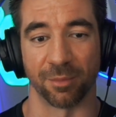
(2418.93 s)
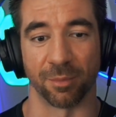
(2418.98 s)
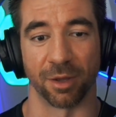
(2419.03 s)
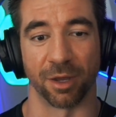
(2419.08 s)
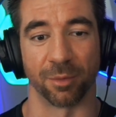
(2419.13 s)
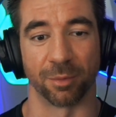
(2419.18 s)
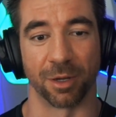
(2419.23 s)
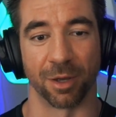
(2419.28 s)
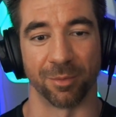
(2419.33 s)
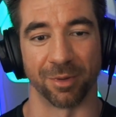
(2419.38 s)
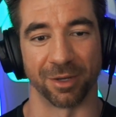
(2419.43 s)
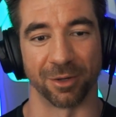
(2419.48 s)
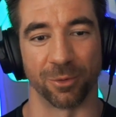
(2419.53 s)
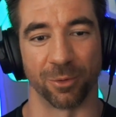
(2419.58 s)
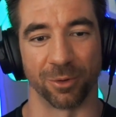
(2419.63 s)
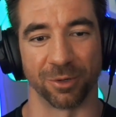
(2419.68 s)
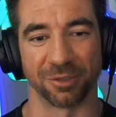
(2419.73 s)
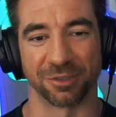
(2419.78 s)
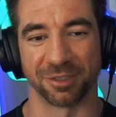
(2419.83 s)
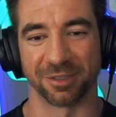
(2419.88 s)
in my upcoming
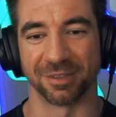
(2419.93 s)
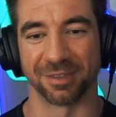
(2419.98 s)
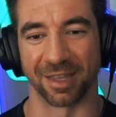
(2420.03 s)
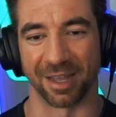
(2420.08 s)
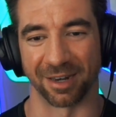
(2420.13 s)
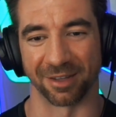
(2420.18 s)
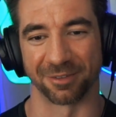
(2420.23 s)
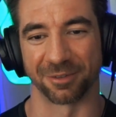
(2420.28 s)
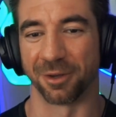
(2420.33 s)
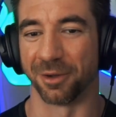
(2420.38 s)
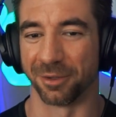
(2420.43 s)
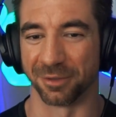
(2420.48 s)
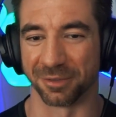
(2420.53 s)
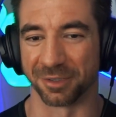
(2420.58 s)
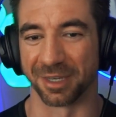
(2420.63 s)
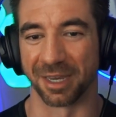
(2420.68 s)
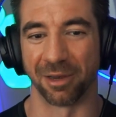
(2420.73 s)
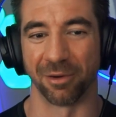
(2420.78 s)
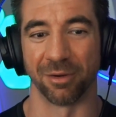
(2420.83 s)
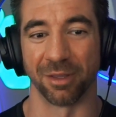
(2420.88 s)
course. That it's called
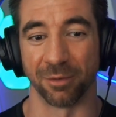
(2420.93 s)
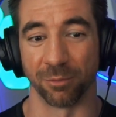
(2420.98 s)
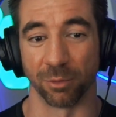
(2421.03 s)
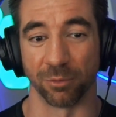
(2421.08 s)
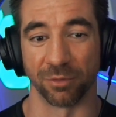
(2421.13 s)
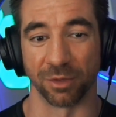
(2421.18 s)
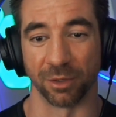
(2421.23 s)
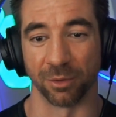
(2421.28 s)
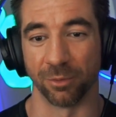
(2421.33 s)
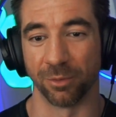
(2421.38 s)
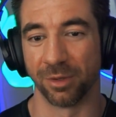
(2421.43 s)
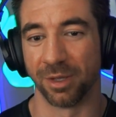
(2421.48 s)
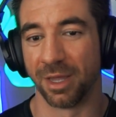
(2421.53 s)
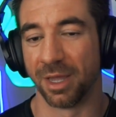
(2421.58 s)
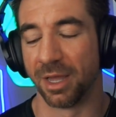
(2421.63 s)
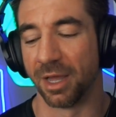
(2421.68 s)
Security Review.